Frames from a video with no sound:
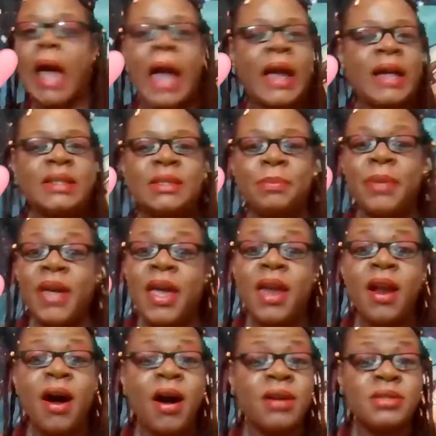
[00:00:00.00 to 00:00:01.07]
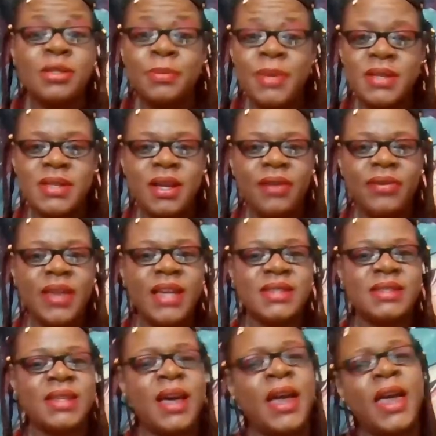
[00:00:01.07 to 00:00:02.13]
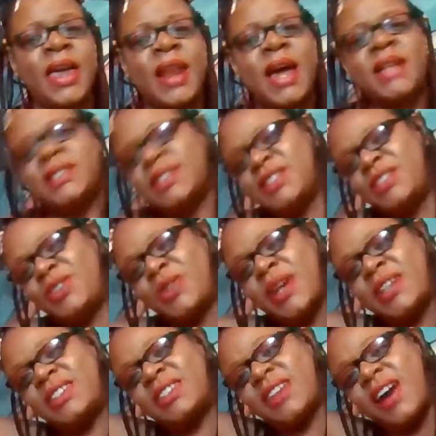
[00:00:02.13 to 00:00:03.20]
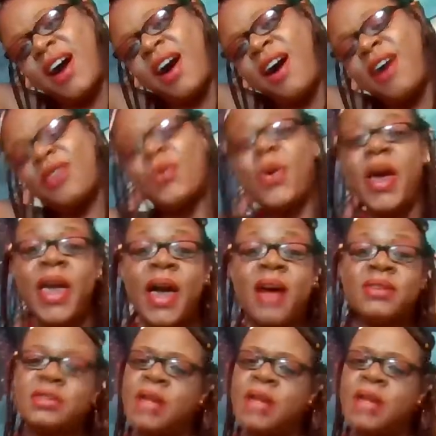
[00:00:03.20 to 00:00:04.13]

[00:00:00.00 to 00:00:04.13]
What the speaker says: got the bed all to myself last night, and I just stretched all the way out.